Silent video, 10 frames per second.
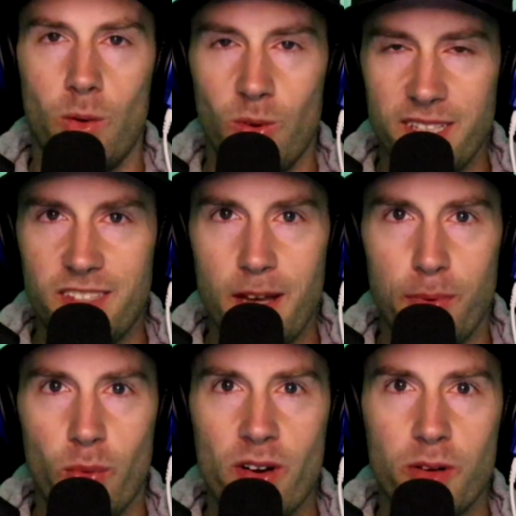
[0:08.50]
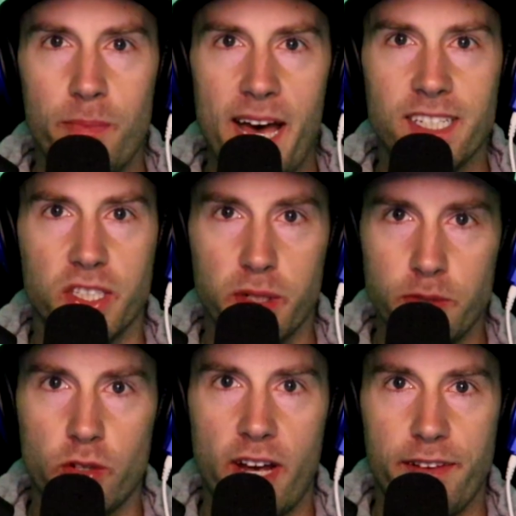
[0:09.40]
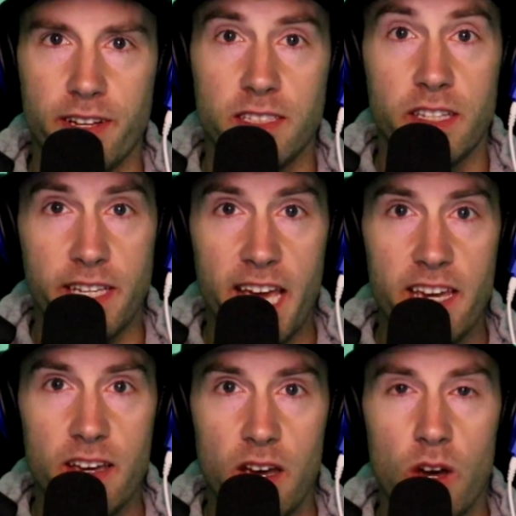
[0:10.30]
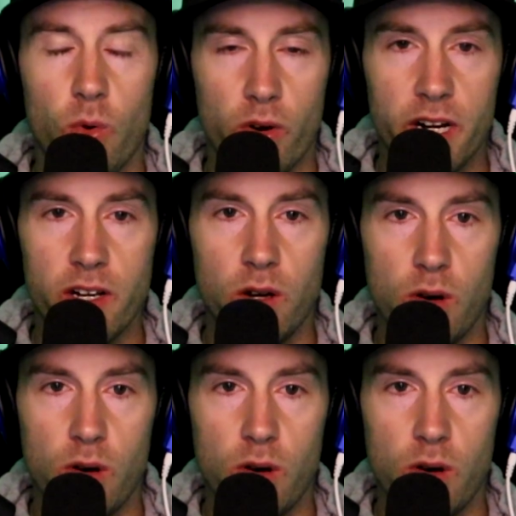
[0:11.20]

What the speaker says: What's up and welcome back to Cryptographics. Today, we're going to go